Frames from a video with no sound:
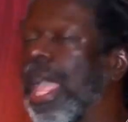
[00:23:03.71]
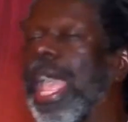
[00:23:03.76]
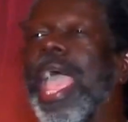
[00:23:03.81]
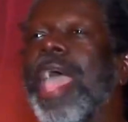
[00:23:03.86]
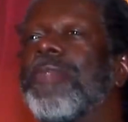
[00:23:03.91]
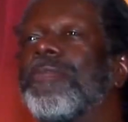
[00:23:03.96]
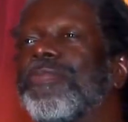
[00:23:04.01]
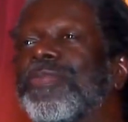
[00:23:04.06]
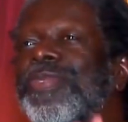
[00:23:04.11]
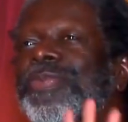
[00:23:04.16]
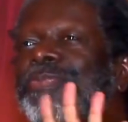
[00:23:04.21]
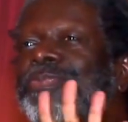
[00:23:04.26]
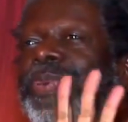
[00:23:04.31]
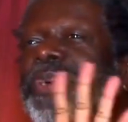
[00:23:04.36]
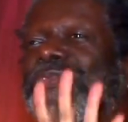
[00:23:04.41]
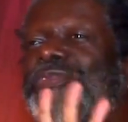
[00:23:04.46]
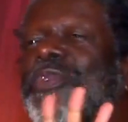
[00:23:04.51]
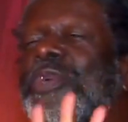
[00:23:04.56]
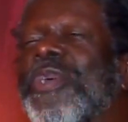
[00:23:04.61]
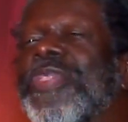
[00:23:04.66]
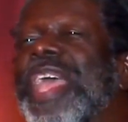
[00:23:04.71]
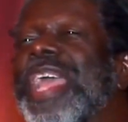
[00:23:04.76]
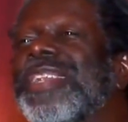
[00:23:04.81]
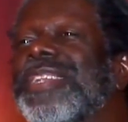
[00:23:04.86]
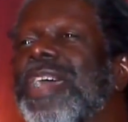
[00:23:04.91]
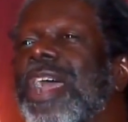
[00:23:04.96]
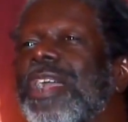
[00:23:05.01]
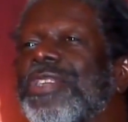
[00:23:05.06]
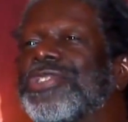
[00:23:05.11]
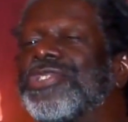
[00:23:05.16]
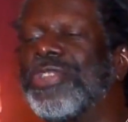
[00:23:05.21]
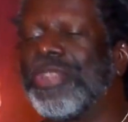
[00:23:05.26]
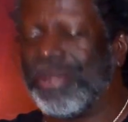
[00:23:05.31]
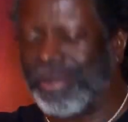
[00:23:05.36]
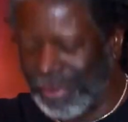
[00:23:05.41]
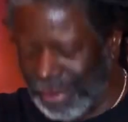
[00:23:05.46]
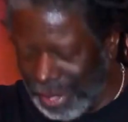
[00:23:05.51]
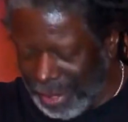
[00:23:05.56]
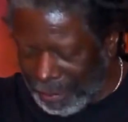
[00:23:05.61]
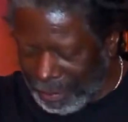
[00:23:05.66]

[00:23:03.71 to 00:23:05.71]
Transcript: And before that darshan,